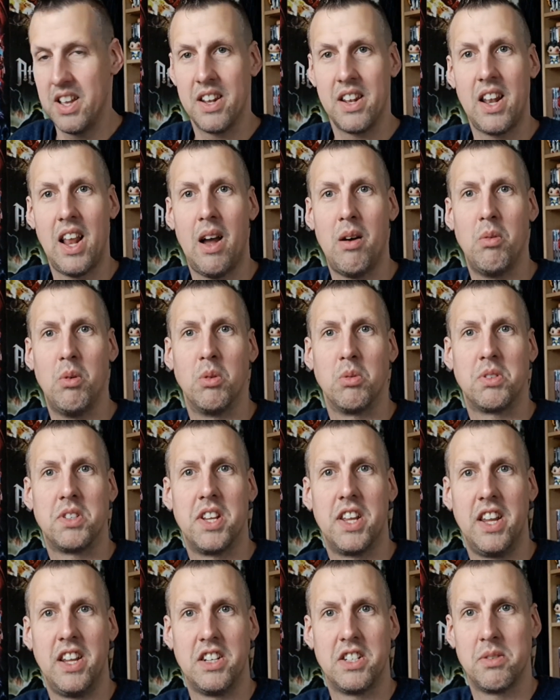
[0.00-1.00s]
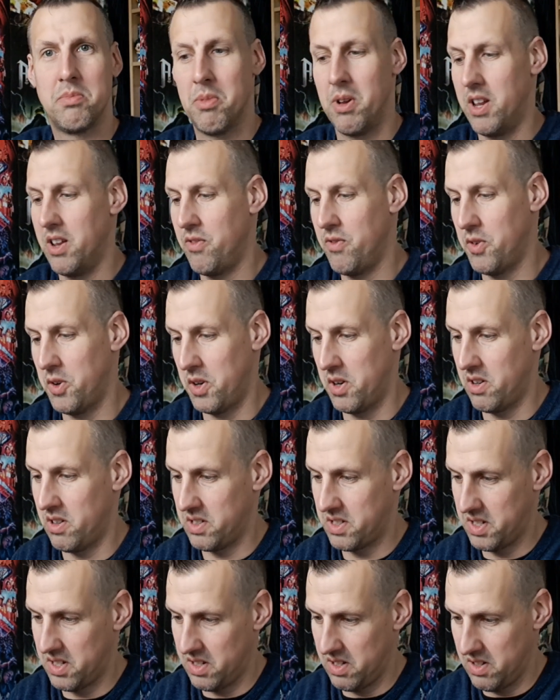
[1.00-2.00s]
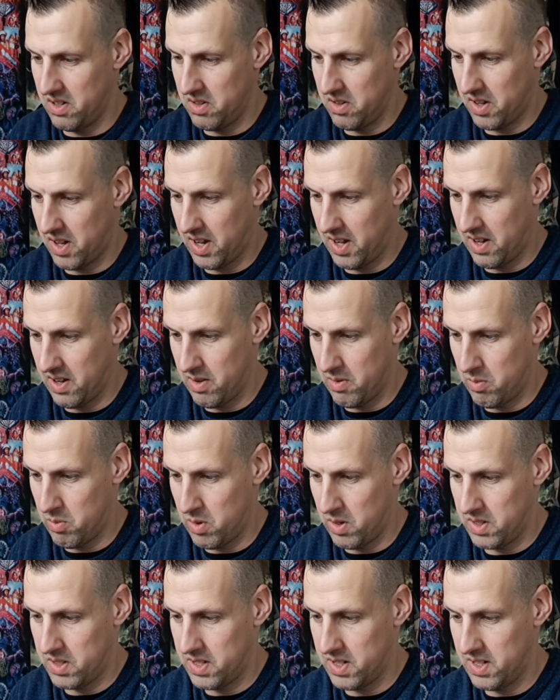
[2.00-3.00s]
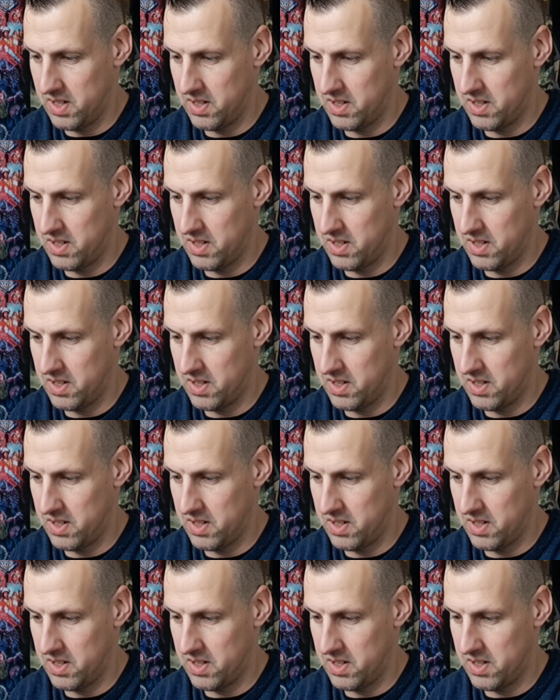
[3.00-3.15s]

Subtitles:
That will teach me for not looking at what's done.